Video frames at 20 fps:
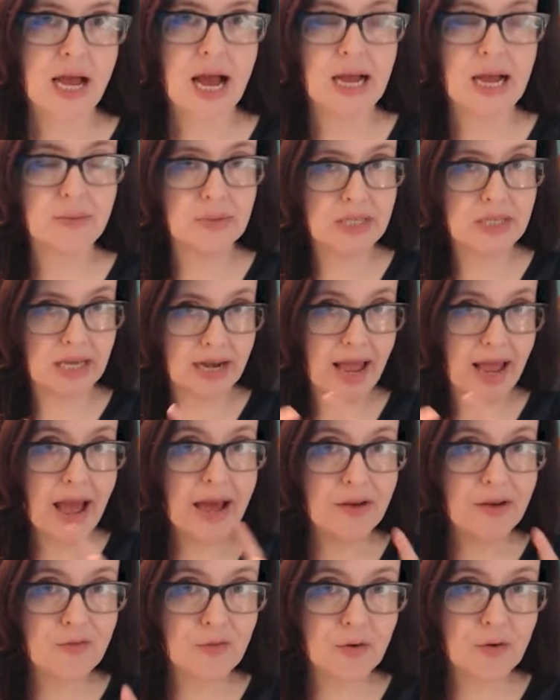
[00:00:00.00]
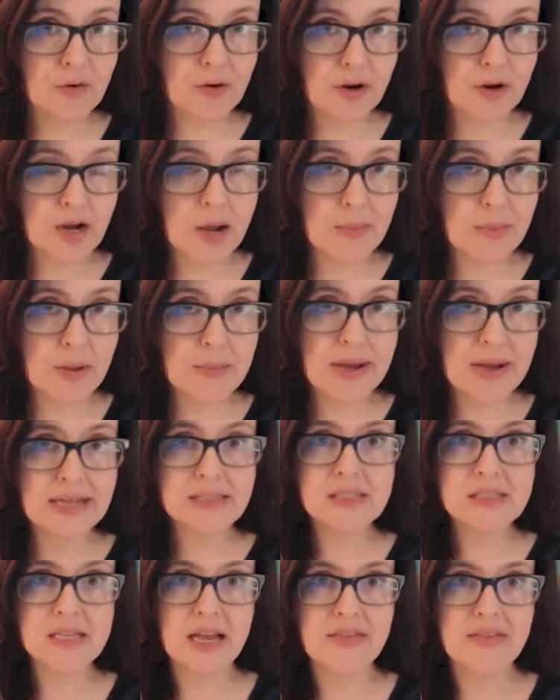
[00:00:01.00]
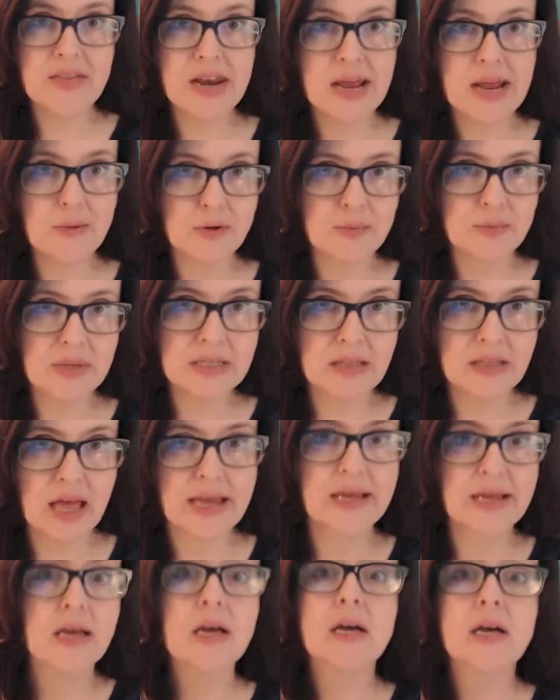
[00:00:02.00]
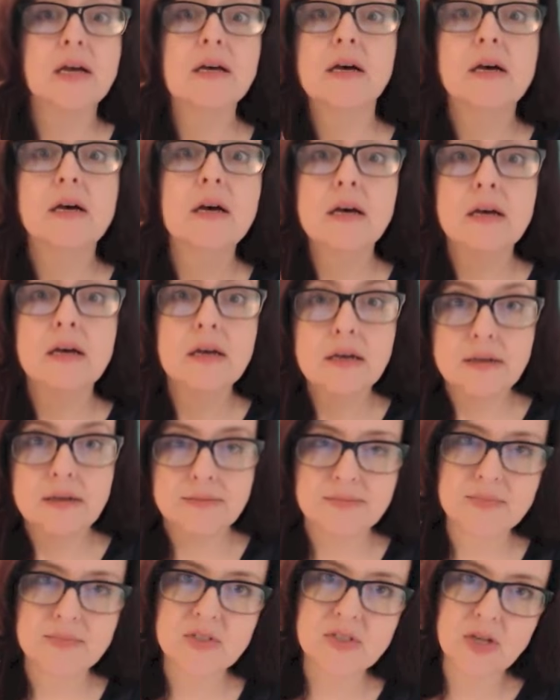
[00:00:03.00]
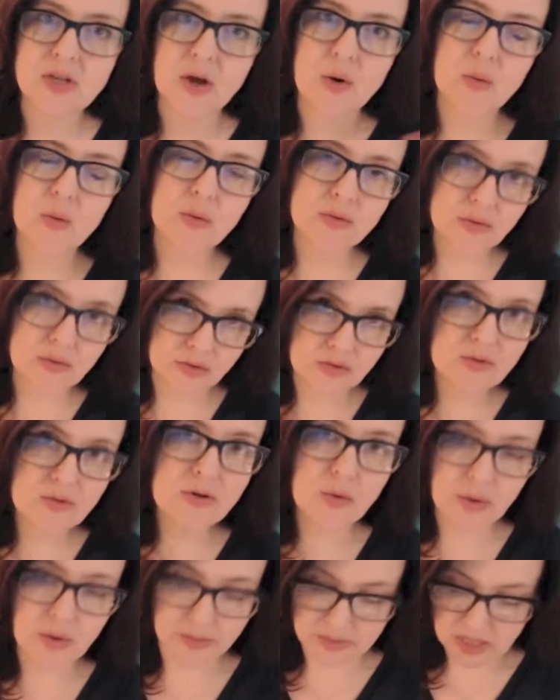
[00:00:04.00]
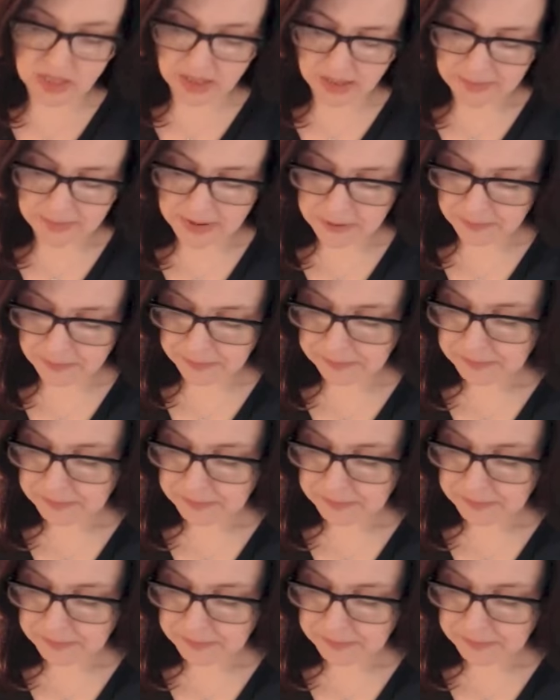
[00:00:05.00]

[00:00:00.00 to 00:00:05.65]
I would get ahead for a couple months and then I would be like, so you know what I'm talking about.